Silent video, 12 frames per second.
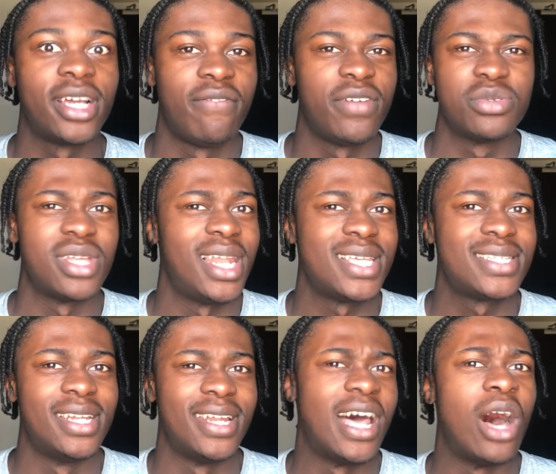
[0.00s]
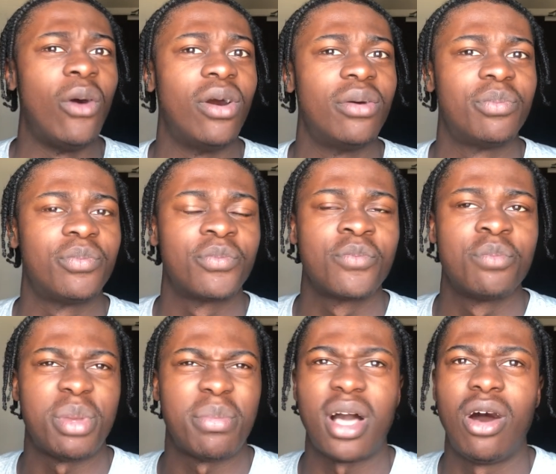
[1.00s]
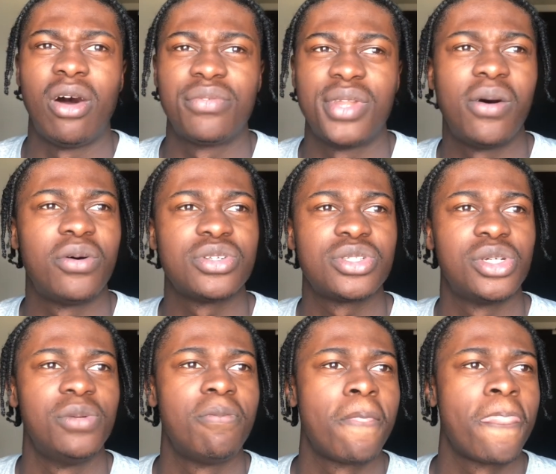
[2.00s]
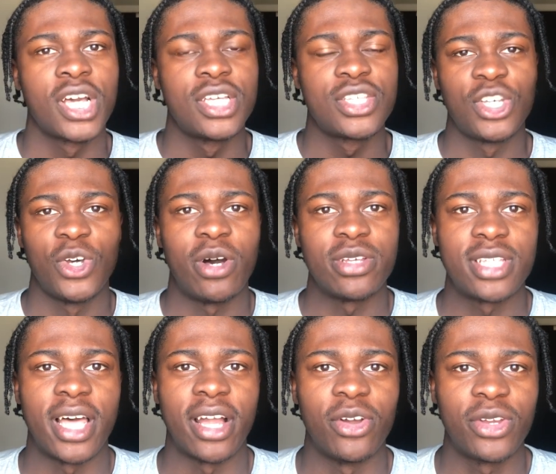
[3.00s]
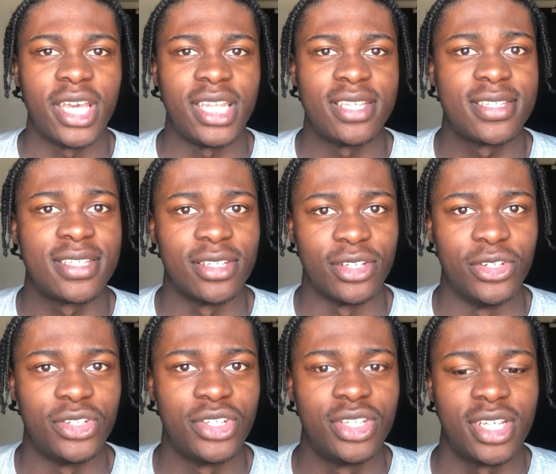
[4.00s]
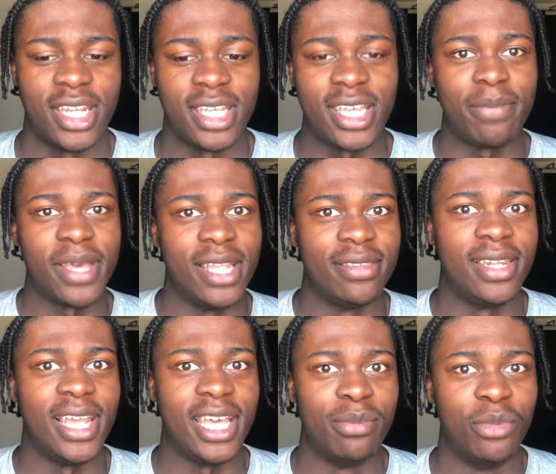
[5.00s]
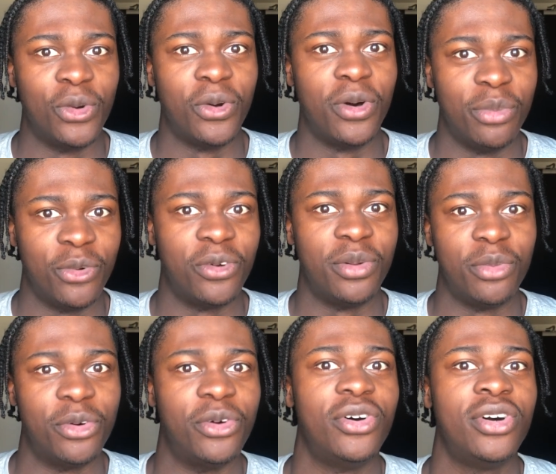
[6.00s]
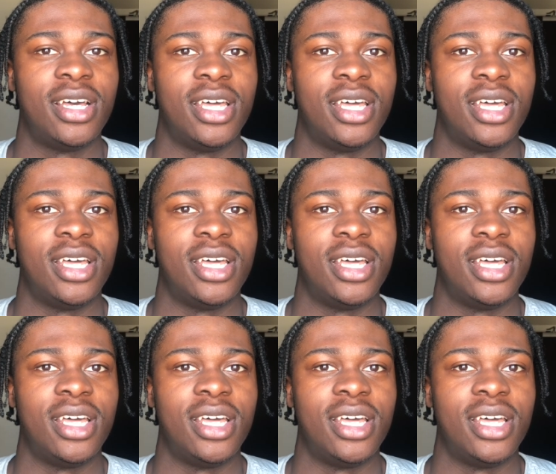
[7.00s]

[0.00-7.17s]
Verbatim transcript: I think it was like less than an hour, maybe like half an hour or so. So I was like, okay, this isn't good. And it kept getting delayed more and more and more.